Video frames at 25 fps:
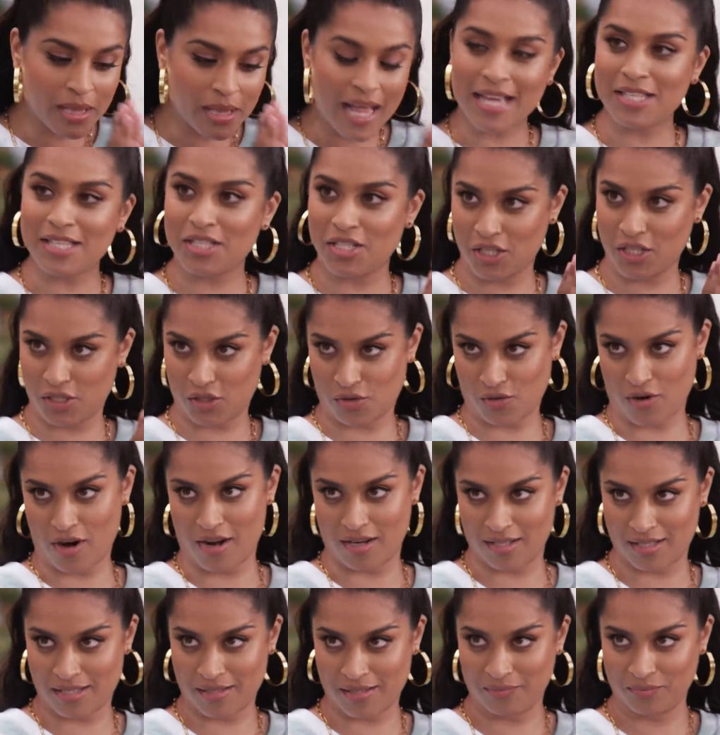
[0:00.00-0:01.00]
Plastic
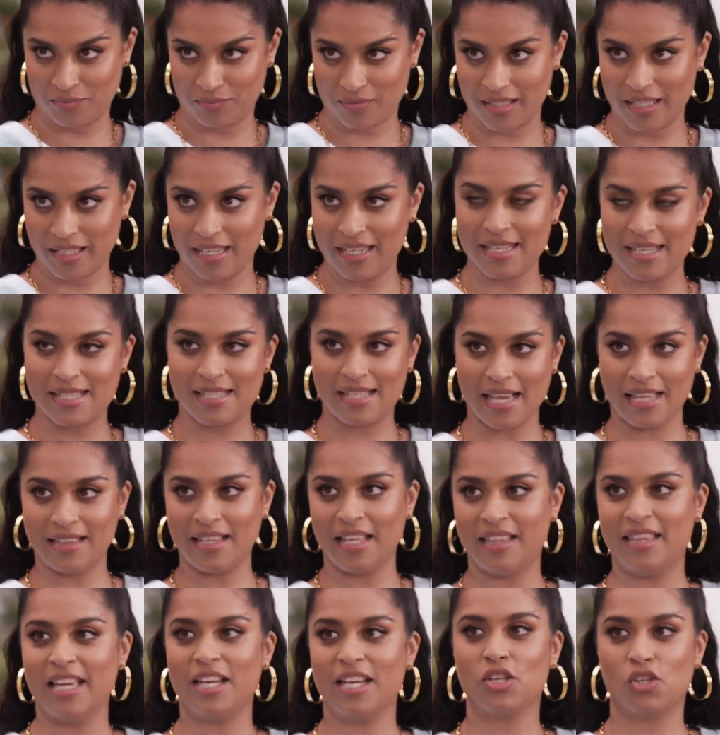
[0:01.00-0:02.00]
straws. It is said
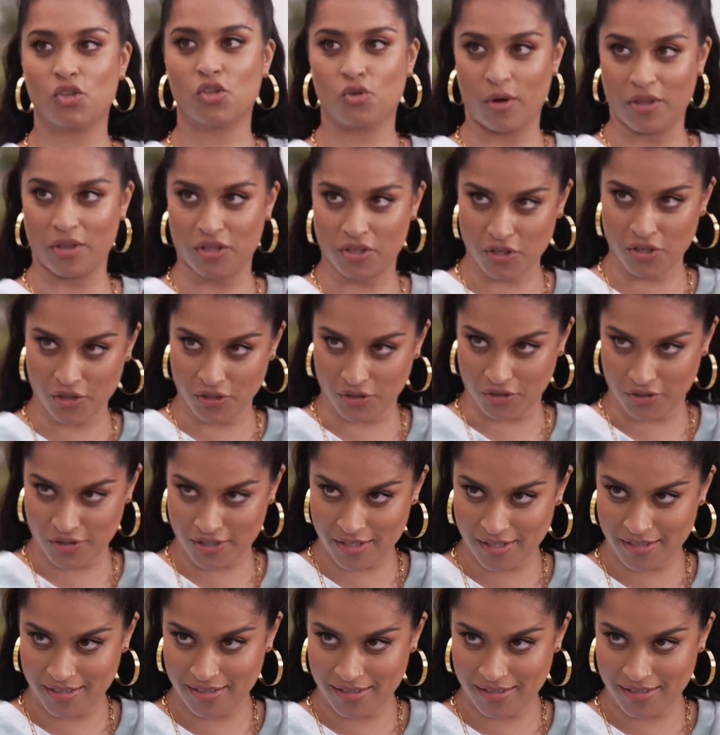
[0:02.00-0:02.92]
that they destroy the turtles.